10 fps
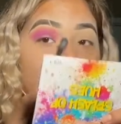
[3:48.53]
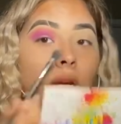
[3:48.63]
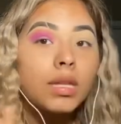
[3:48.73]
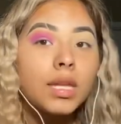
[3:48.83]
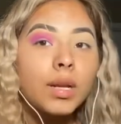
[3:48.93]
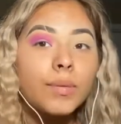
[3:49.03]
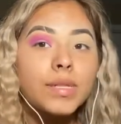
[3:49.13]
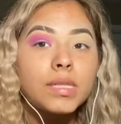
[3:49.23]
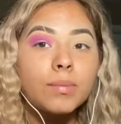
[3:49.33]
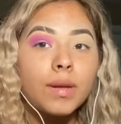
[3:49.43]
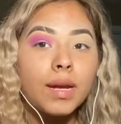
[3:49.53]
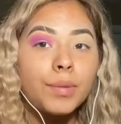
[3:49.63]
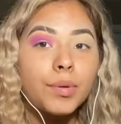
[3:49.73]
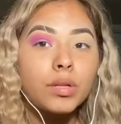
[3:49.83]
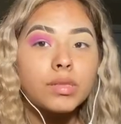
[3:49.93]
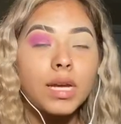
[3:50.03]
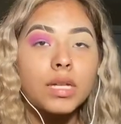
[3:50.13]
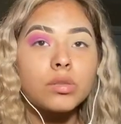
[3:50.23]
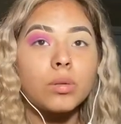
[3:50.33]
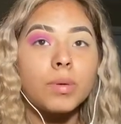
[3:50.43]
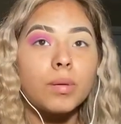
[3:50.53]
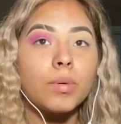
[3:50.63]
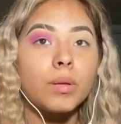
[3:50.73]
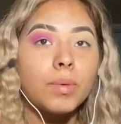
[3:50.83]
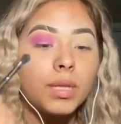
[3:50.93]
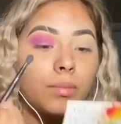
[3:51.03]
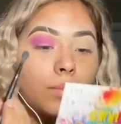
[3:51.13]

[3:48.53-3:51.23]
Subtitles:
And then I raise up my eyebrows high so I'll be able to blend